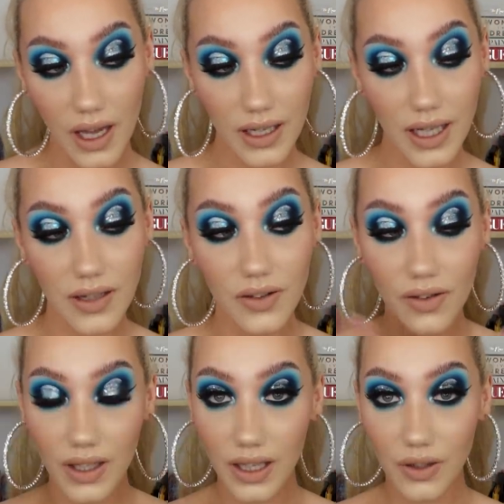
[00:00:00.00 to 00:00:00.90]
And yeah, this
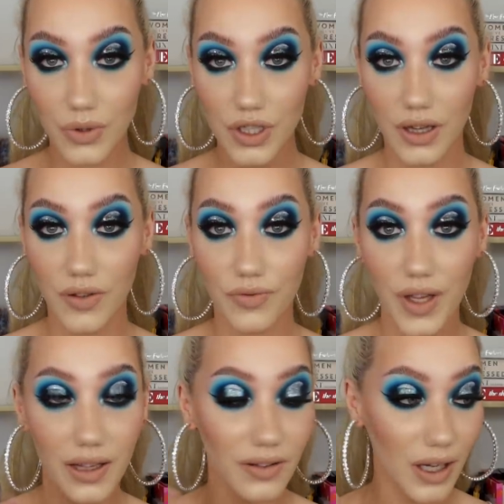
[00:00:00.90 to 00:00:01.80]
is the eye look we're doing. The
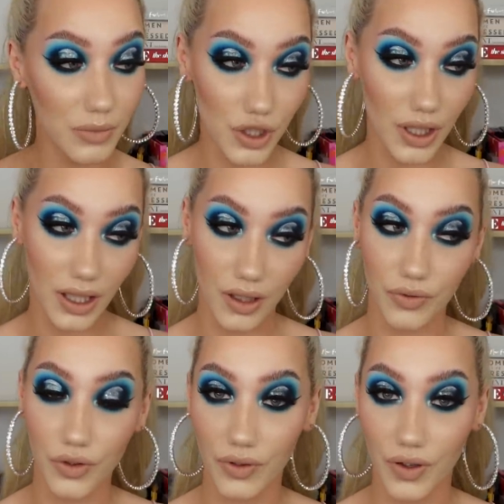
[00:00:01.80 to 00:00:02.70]
face I'm doing in a
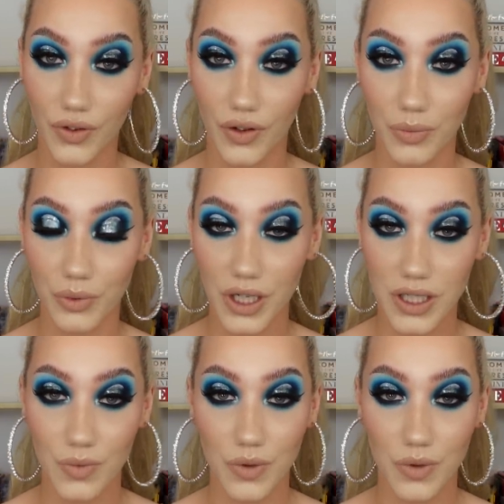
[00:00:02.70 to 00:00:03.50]
full face first impression,